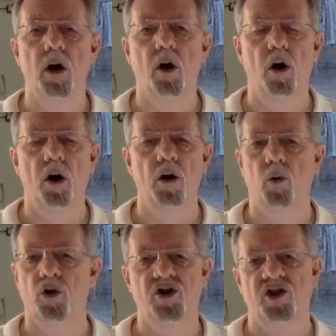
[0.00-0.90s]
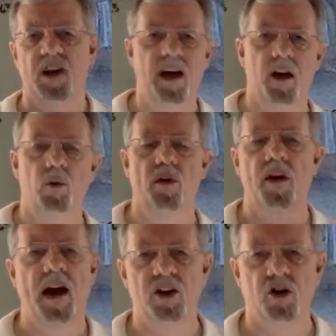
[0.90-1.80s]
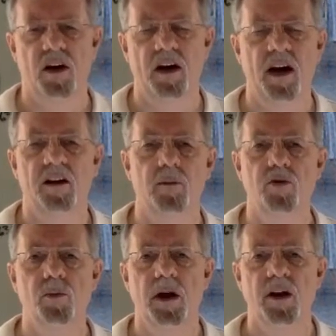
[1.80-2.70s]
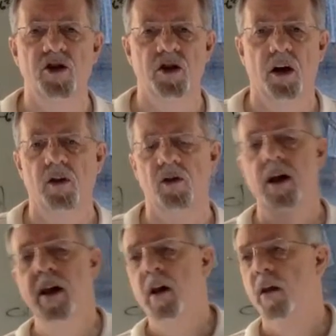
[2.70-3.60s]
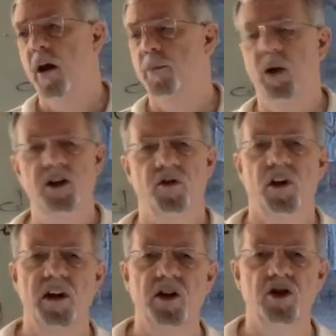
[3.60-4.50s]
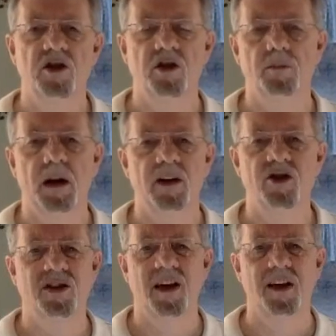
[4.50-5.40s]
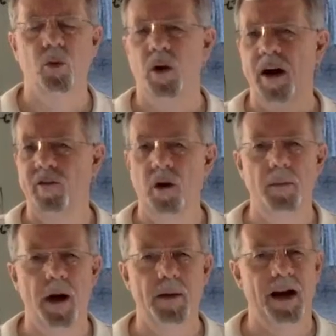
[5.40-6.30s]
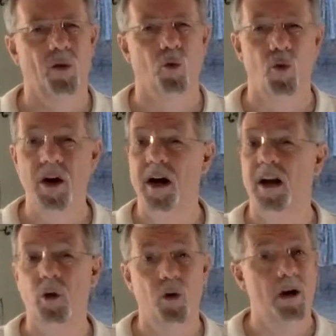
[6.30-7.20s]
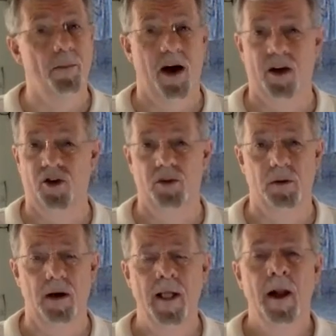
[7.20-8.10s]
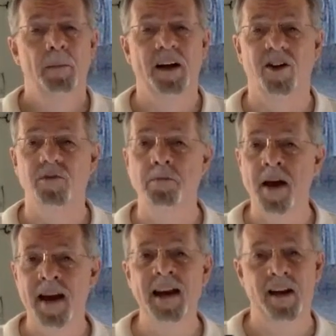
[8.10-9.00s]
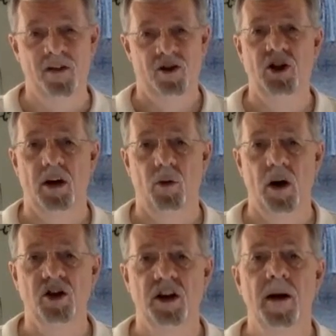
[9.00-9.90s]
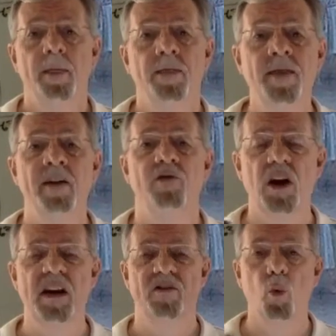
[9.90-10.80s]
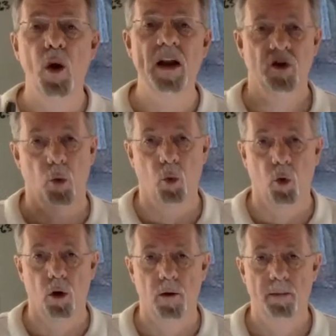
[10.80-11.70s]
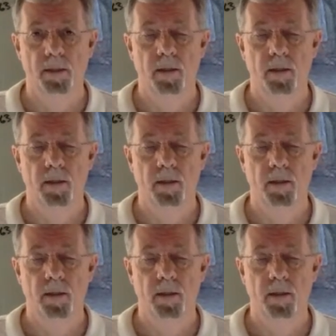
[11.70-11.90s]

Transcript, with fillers: their heart, or stand when the national anthem is being sung, the uh, Pledge of Allegiance is being stated, whatever it may be. It really, really bothers me because many in this generation never even went to war,